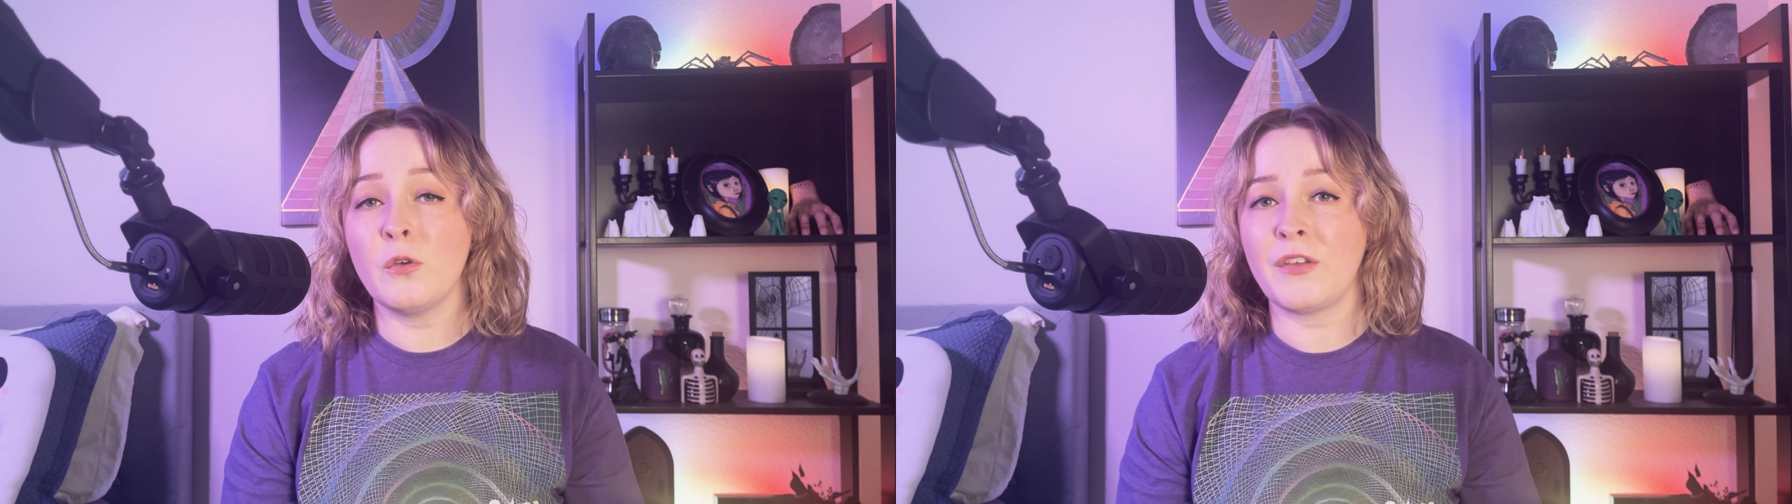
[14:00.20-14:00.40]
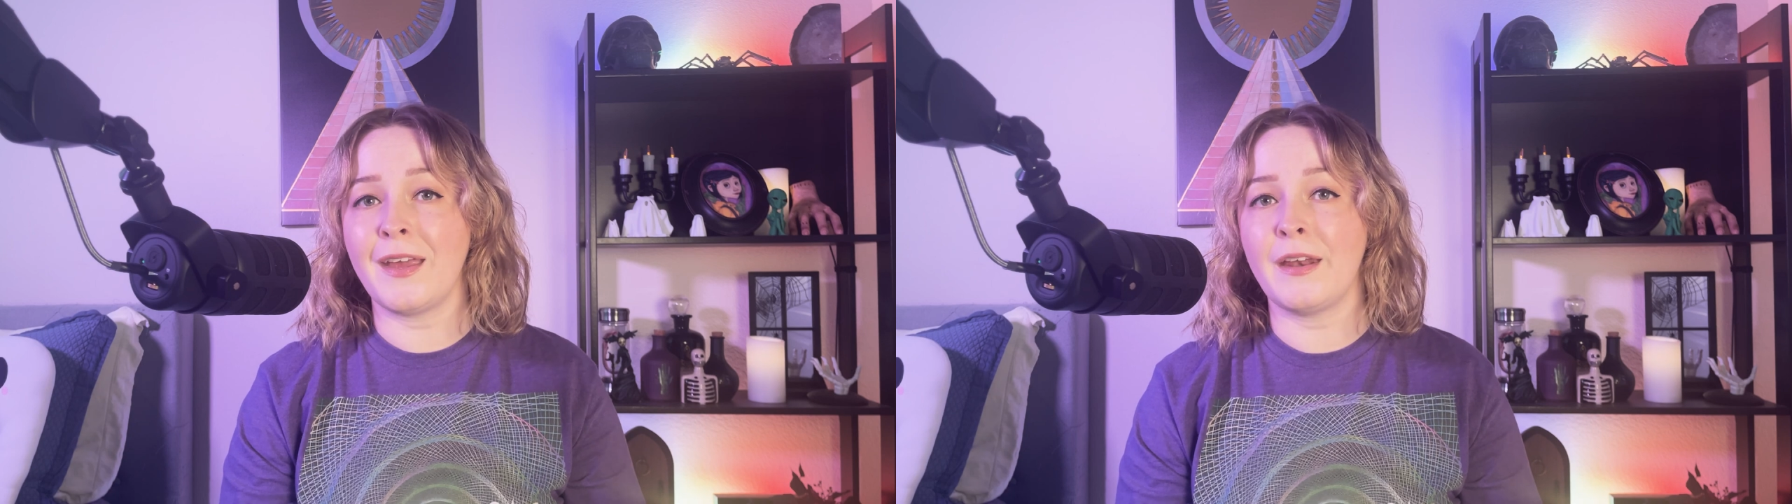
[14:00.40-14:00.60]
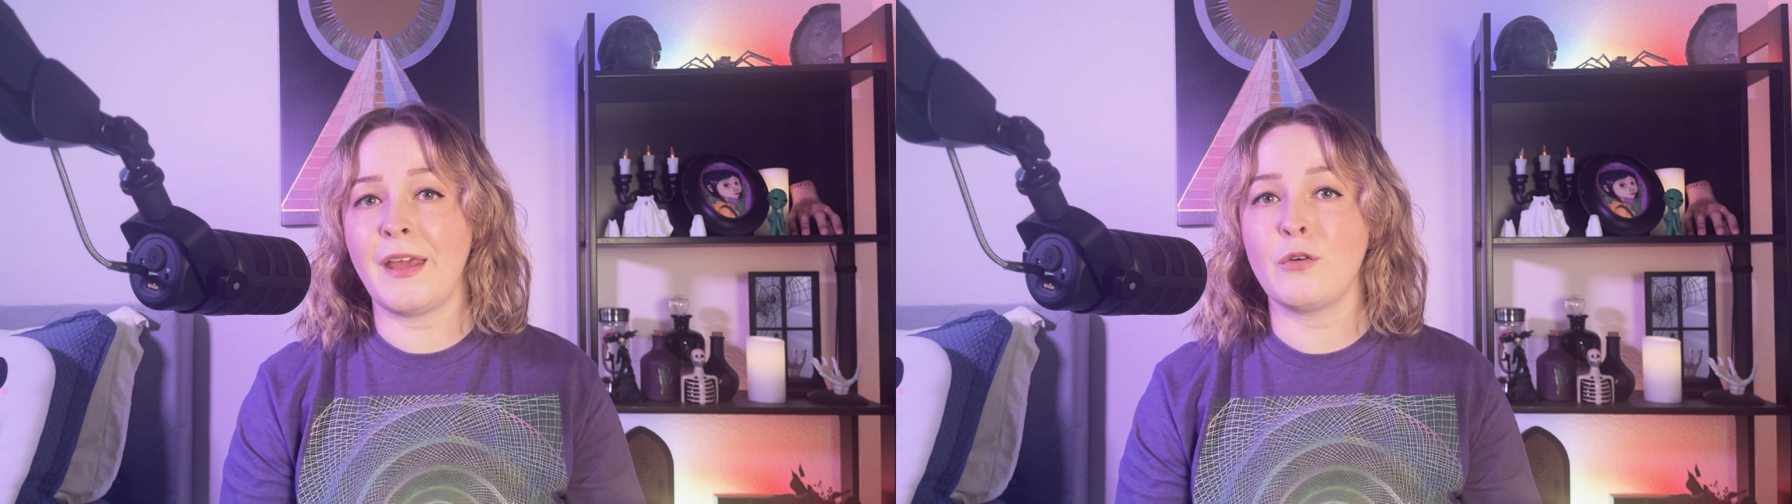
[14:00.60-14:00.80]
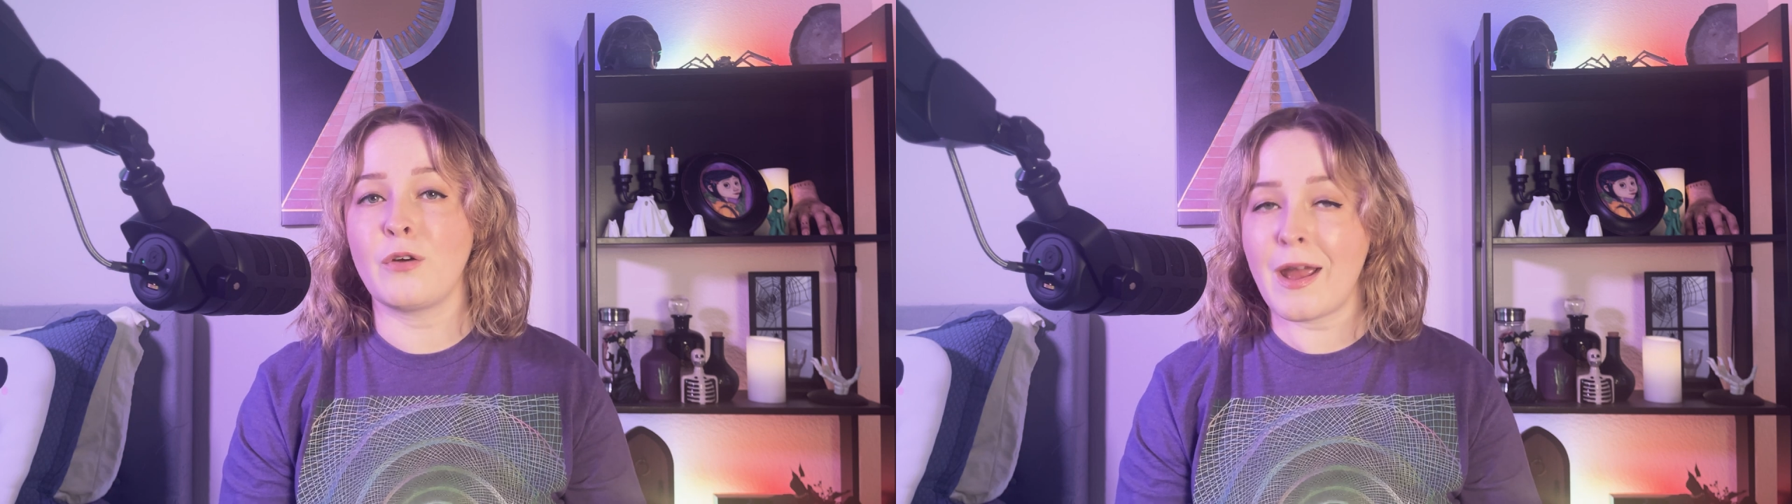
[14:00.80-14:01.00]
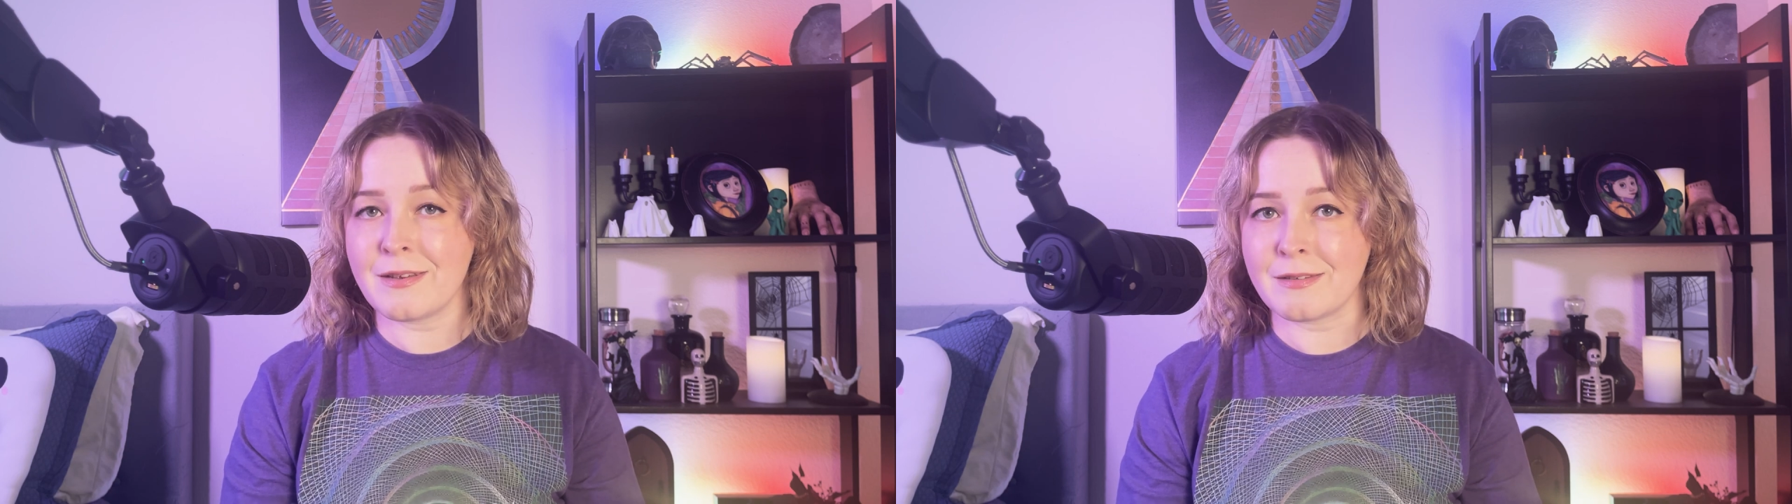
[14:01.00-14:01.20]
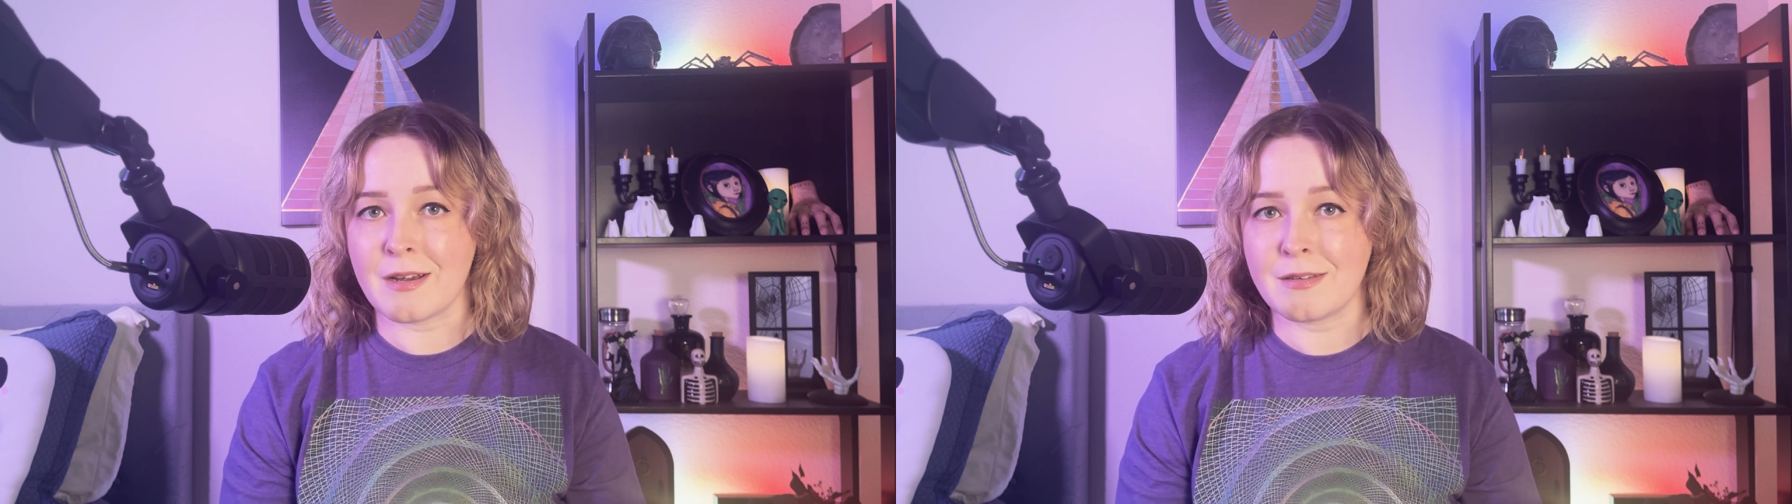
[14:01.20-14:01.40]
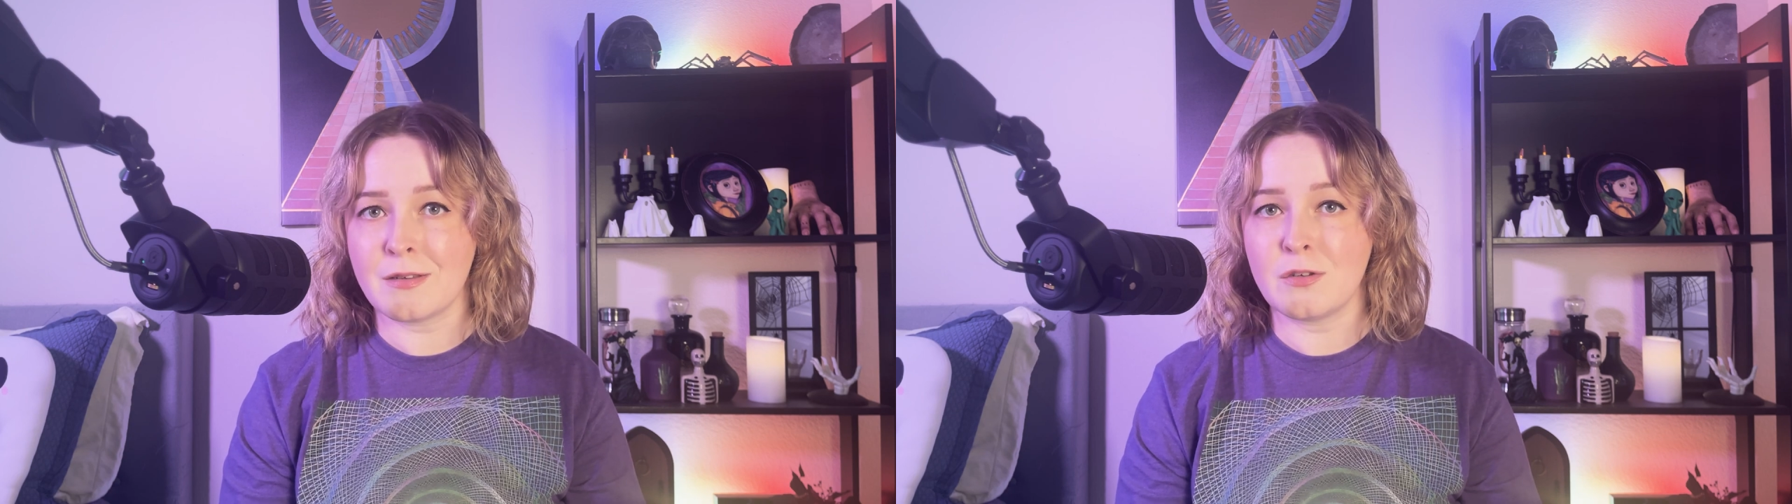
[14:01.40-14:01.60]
in a crisis